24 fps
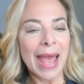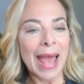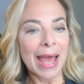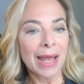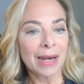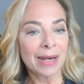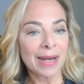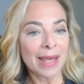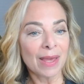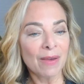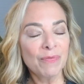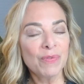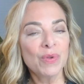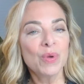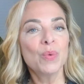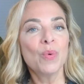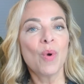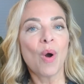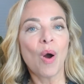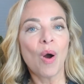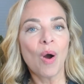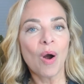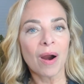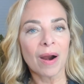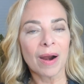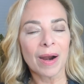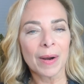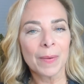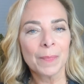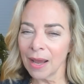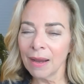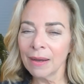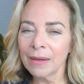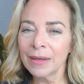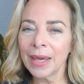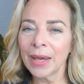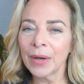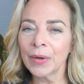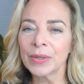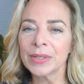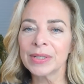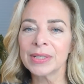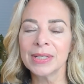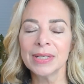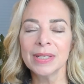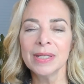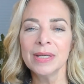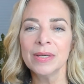And if you are, I
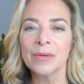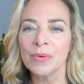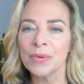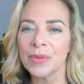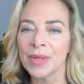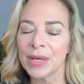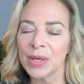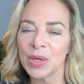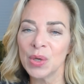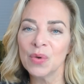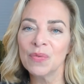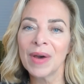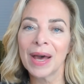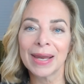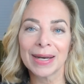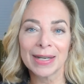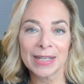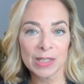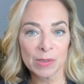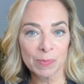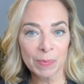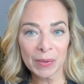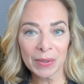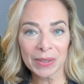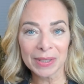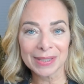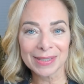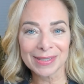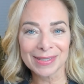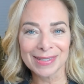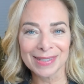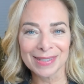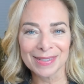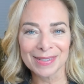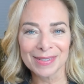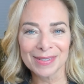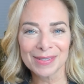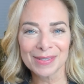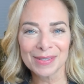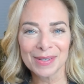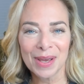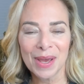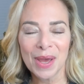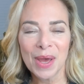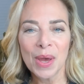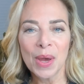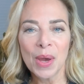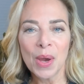guarantee you that you've had experiences
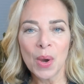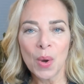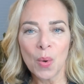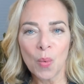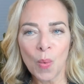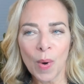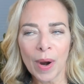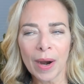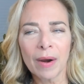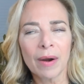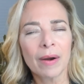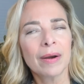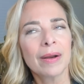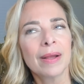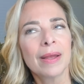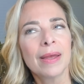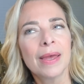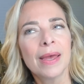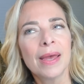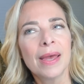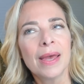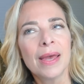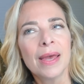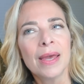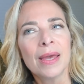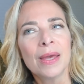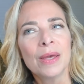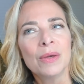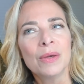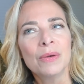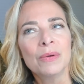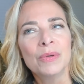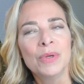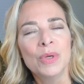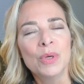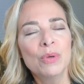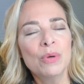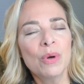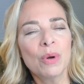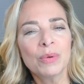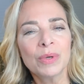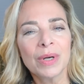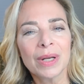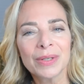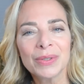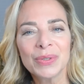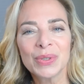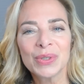where you
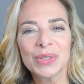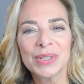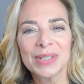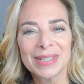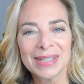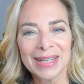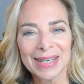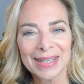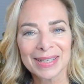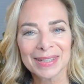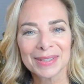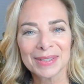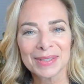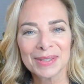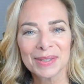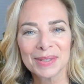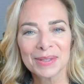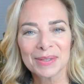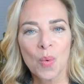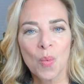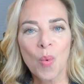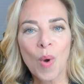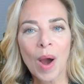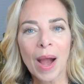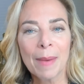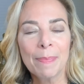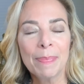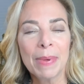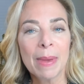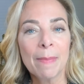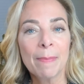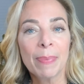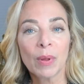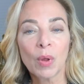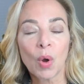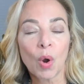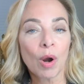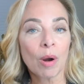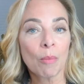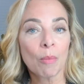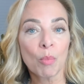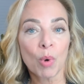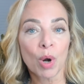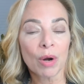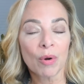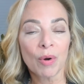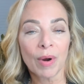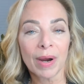don't understand why people aren't
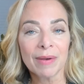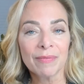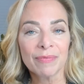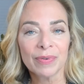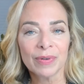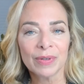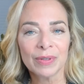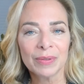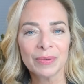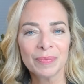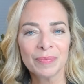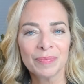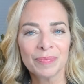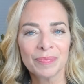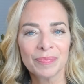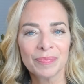more grateful,